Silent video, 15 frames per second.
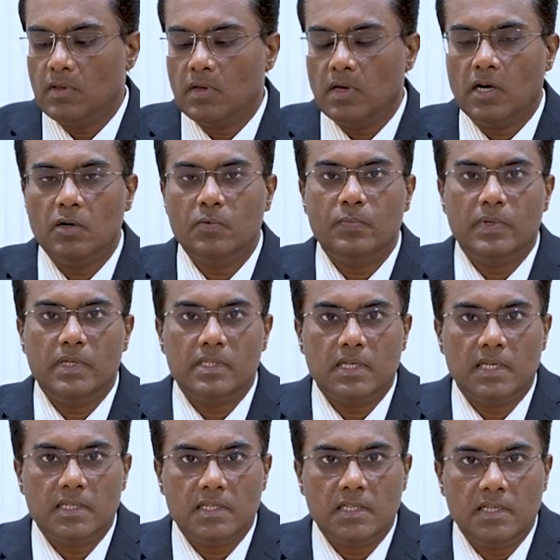how
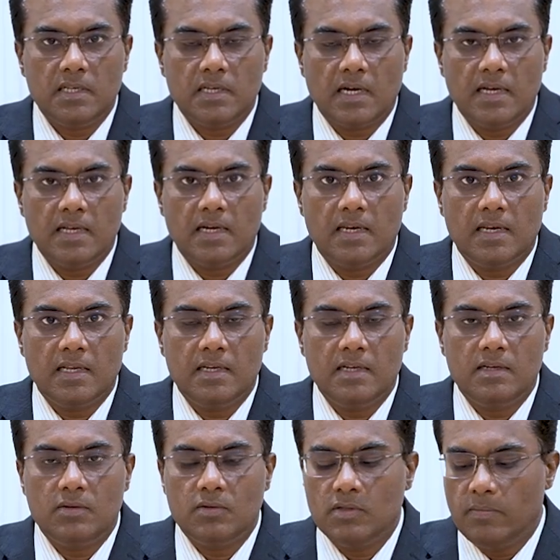precisely I align
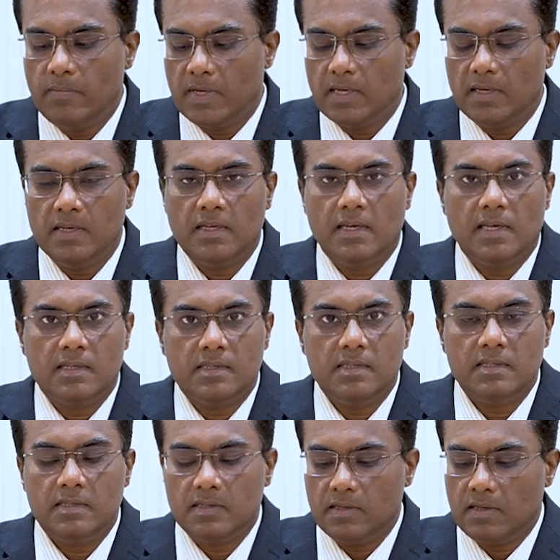it to the mechanical
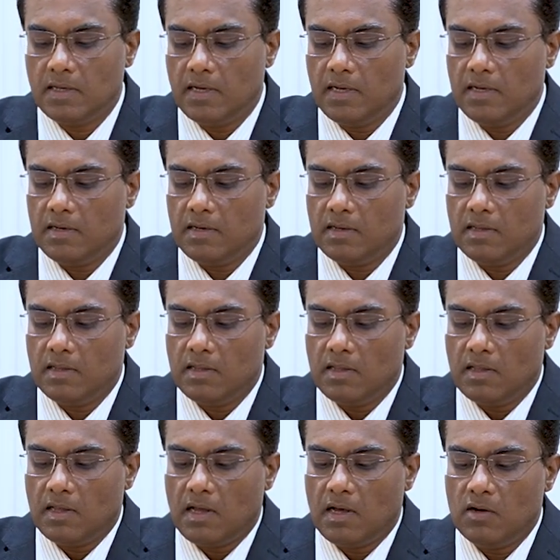axis, and
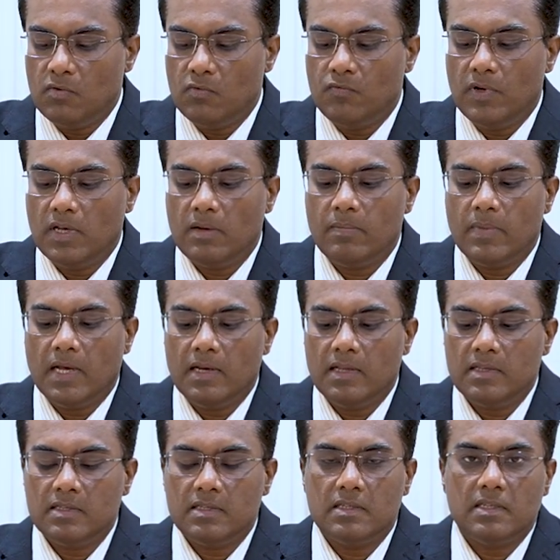how well
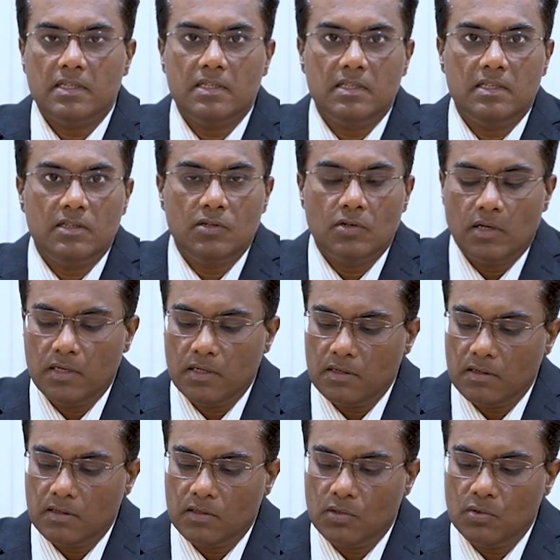balanced is the joint
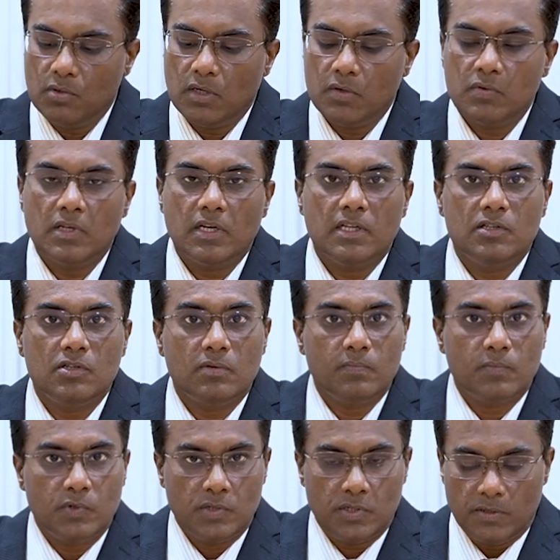throughout the range
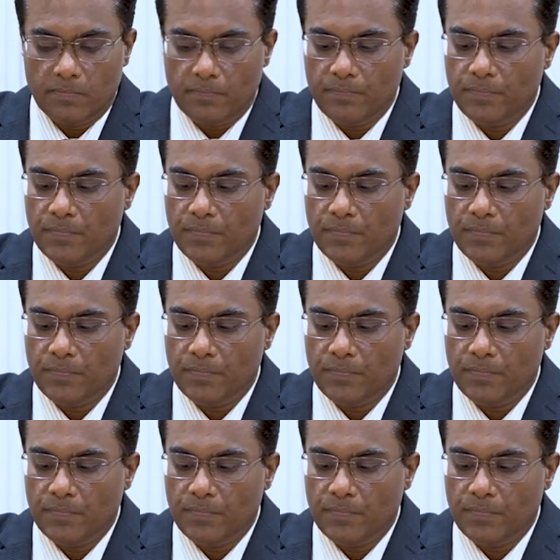of motion.